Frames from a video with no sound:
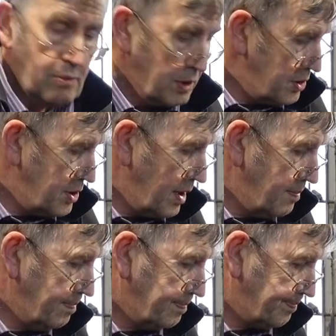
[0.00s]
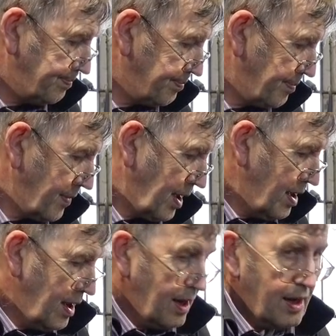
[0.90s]
which
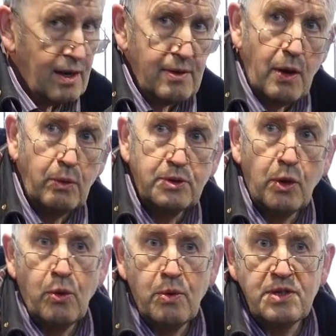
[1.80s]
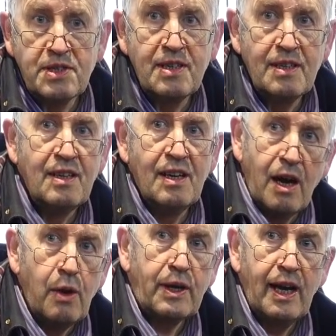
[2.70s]
the old door was
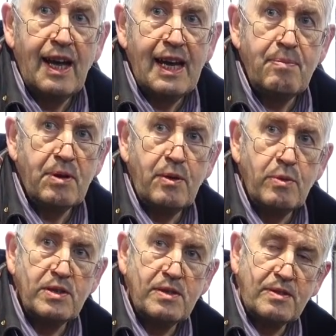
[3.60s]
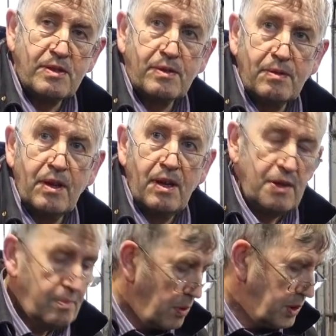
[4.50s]
okay, but it was
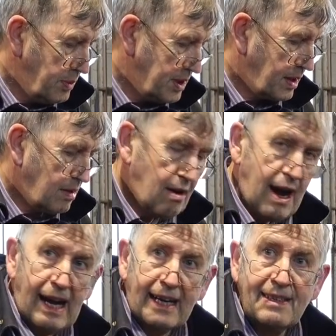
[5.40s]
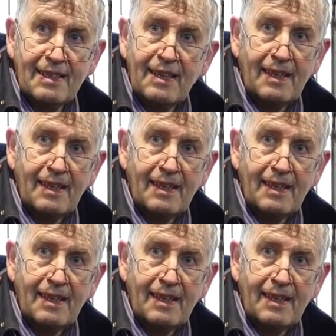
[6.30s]
the body was cracked.